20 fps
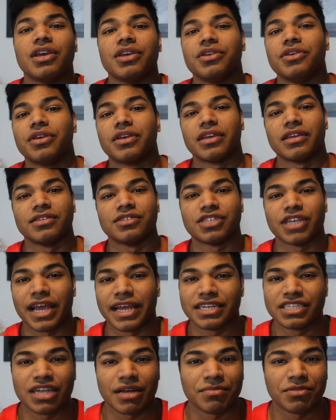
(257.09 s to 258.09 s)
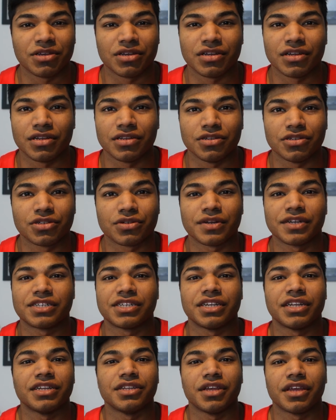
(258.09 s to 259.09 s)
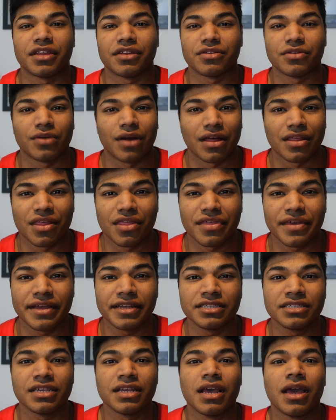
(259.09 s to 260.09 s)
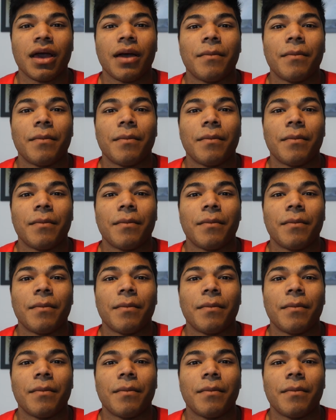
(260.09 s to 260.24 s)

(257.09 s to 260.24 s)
you can change up your nutrition, you can do other things,